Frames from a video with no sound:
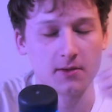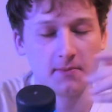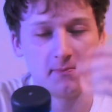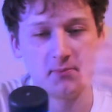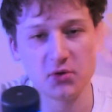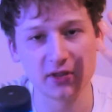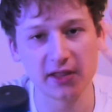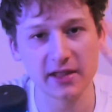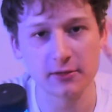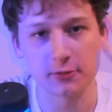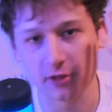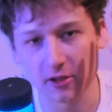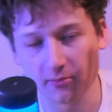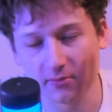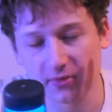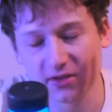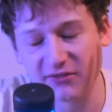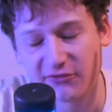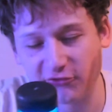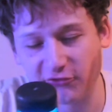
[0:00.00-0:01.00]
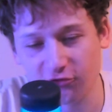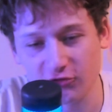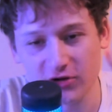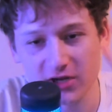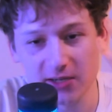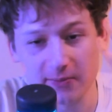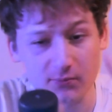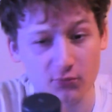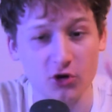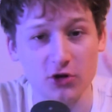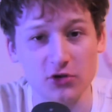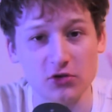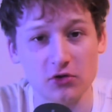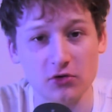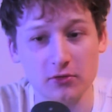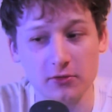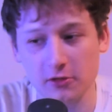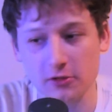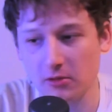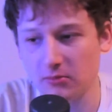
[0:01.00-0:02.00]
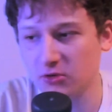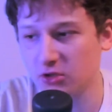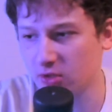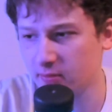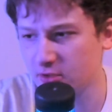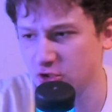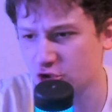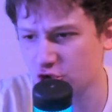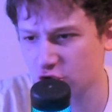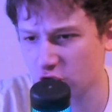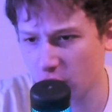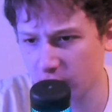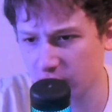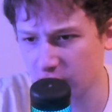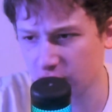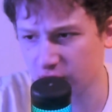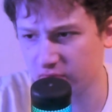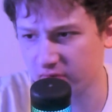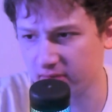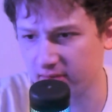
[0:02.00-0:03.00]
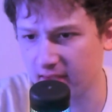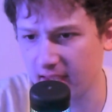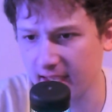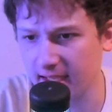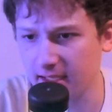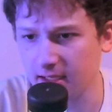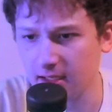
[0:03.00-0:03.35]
But they sent me 3 products I'm going to be showing you today,